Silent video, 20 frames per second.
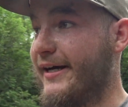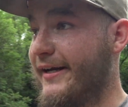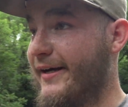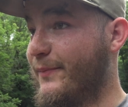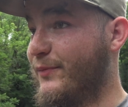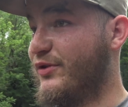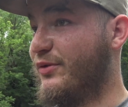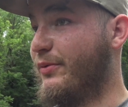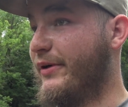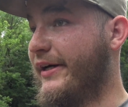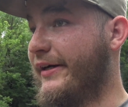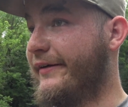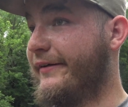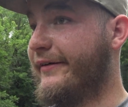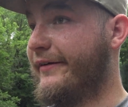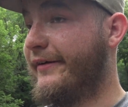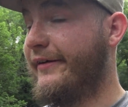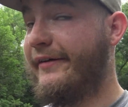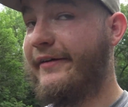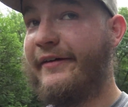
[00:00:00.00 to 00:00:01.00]
I'm
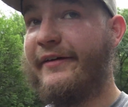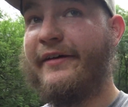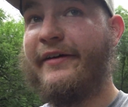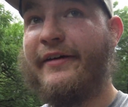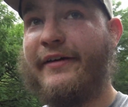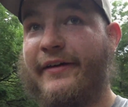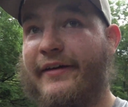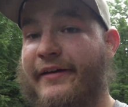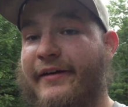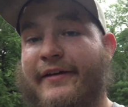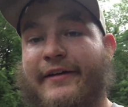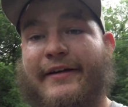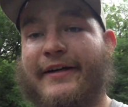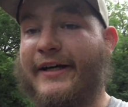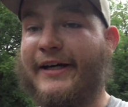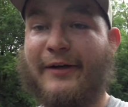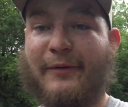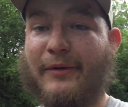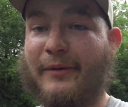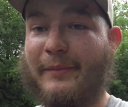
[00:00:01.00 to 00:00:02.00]
sweating.
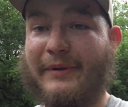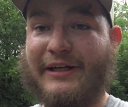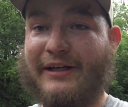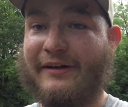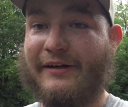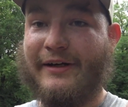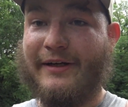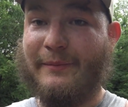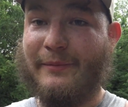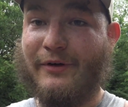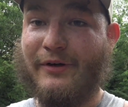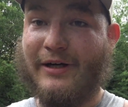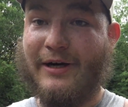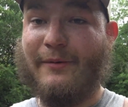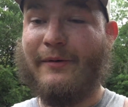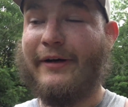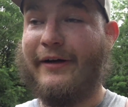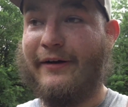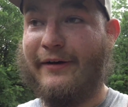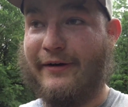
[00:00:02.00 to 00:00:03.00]
I don't want to be here anymore. I
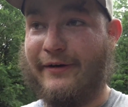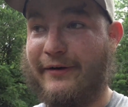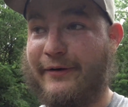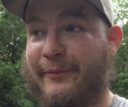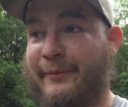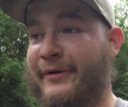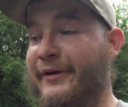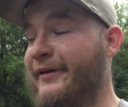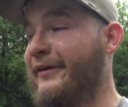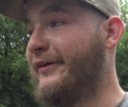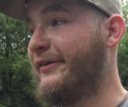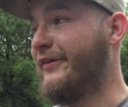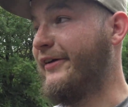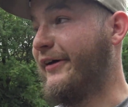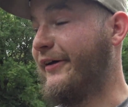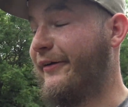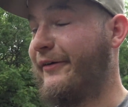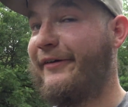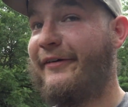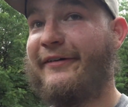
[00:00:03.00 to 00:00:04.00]
want to go home.
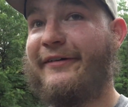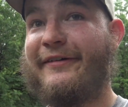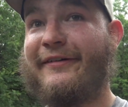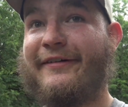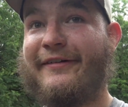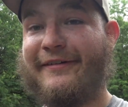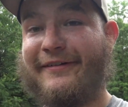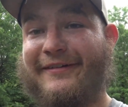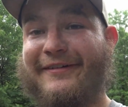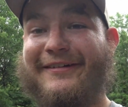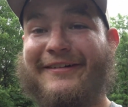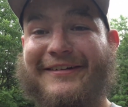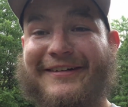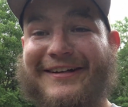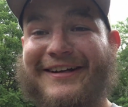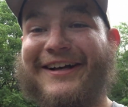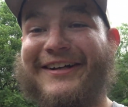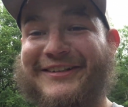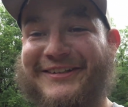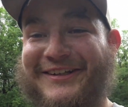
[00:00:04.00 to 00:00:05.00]
So
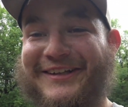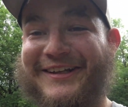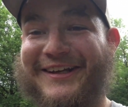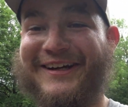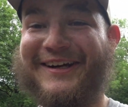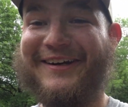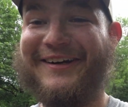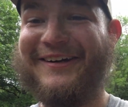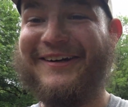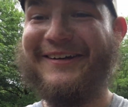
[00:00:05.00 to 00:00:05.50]
I'll see you there.